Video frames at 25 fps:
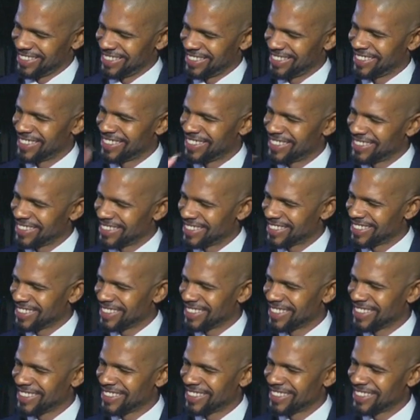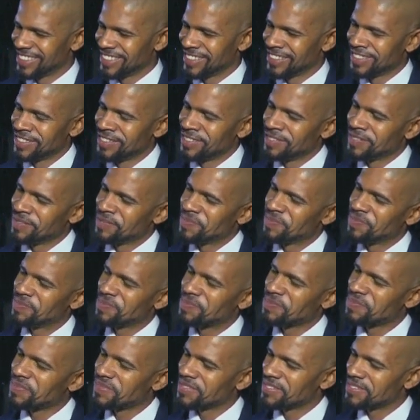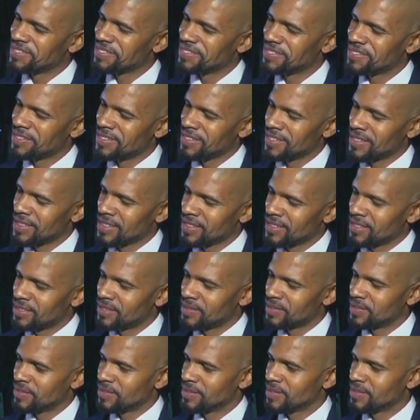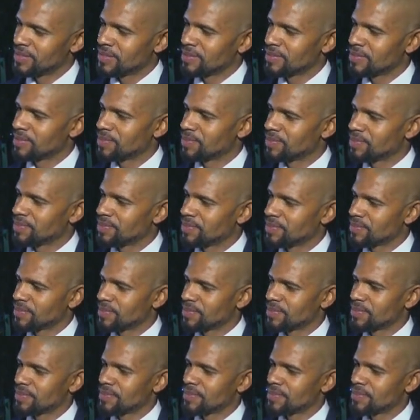[no speech]